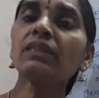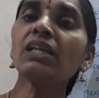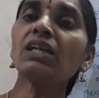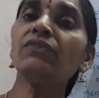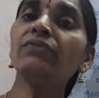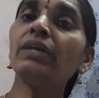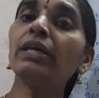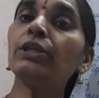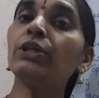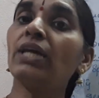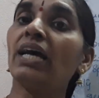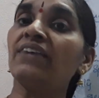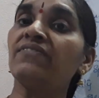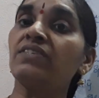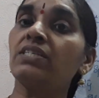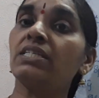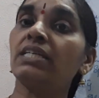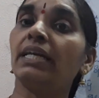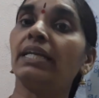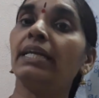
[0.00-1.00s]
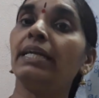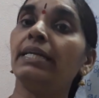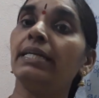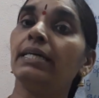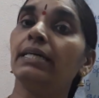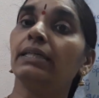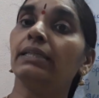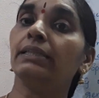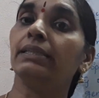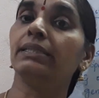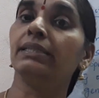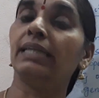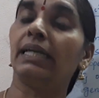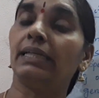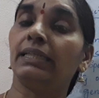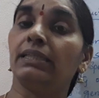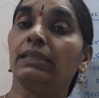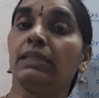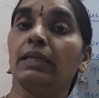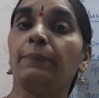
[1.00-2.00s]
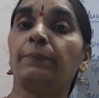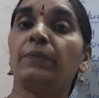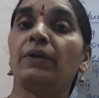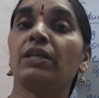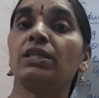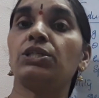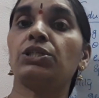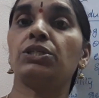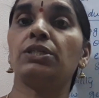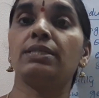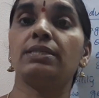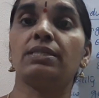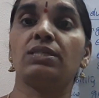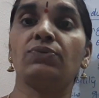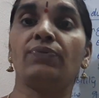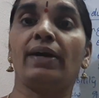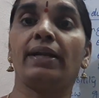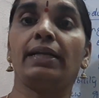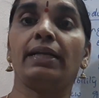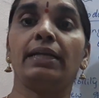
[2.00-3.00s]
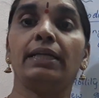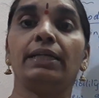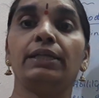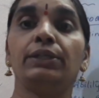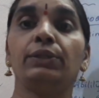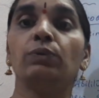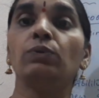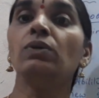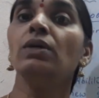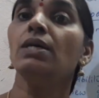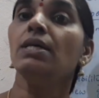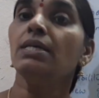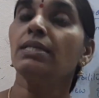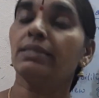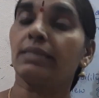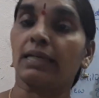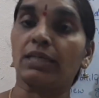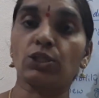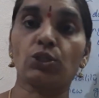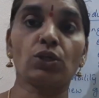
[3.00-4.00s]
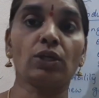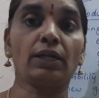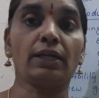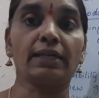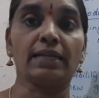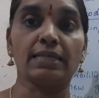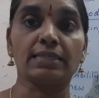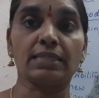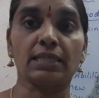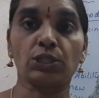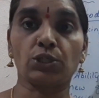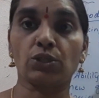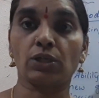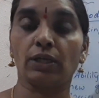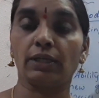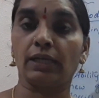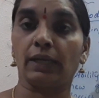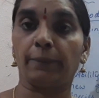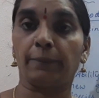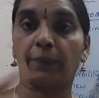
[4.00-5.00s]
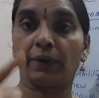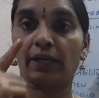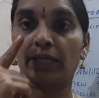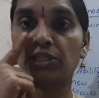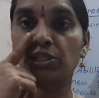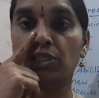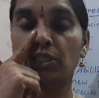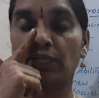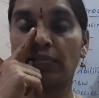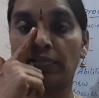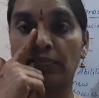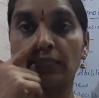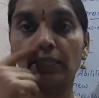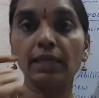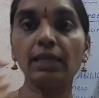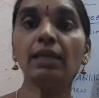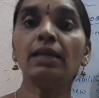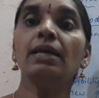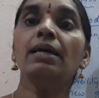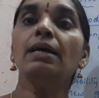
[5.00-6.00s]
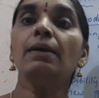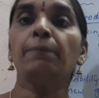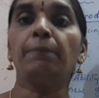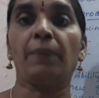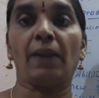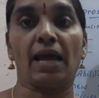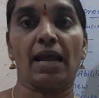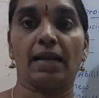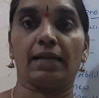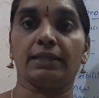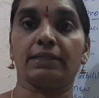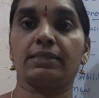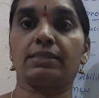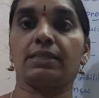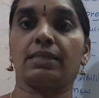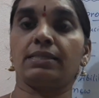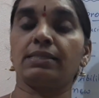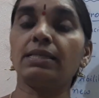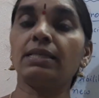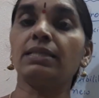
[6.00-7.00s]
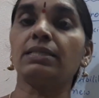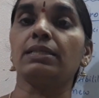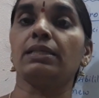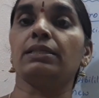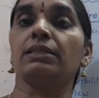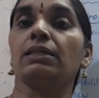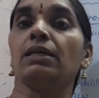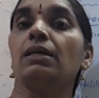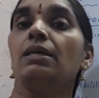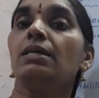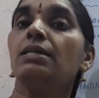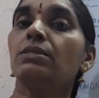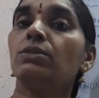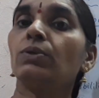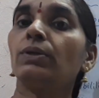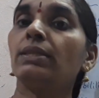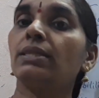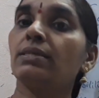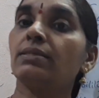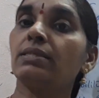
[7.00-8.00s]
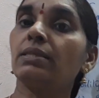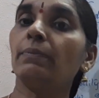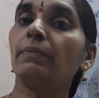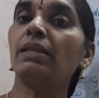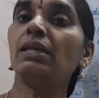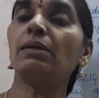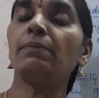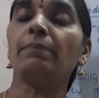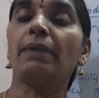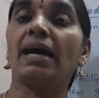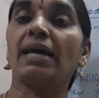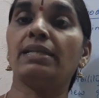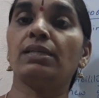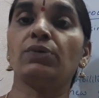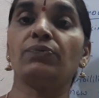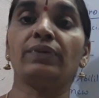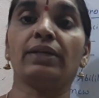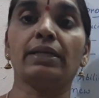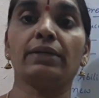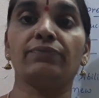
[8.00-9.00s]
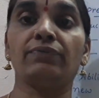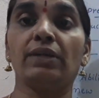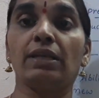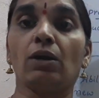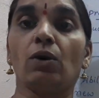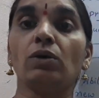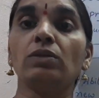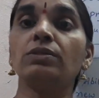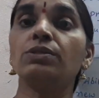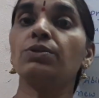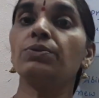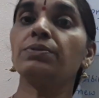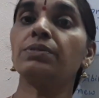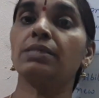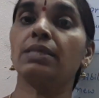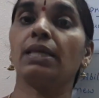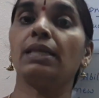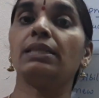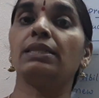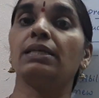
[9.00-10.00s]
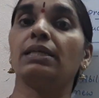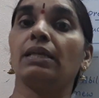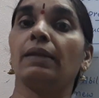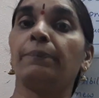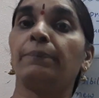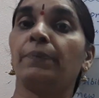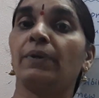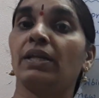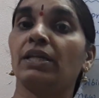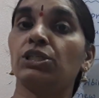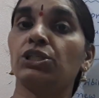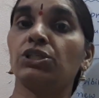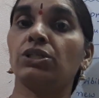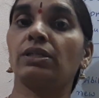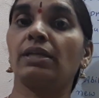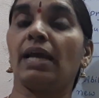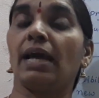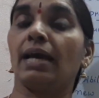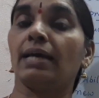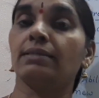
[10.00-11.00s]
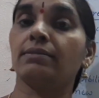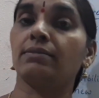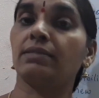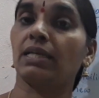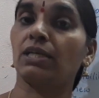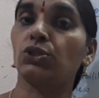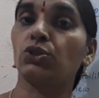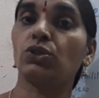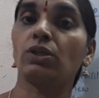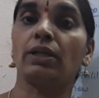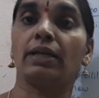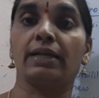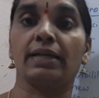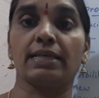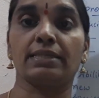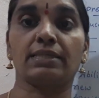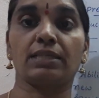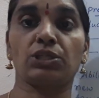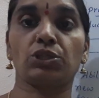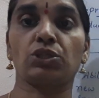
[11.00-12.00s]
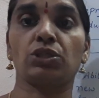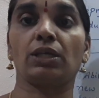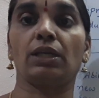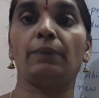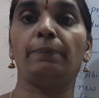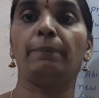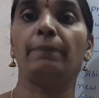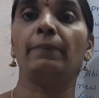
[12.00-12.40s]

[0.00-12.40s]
where you have studied that the reproduction is divided into sexual and asexual reproduction in the plants, isn't it? So in the similar manner, we will also see the reproduction as sexual and asexual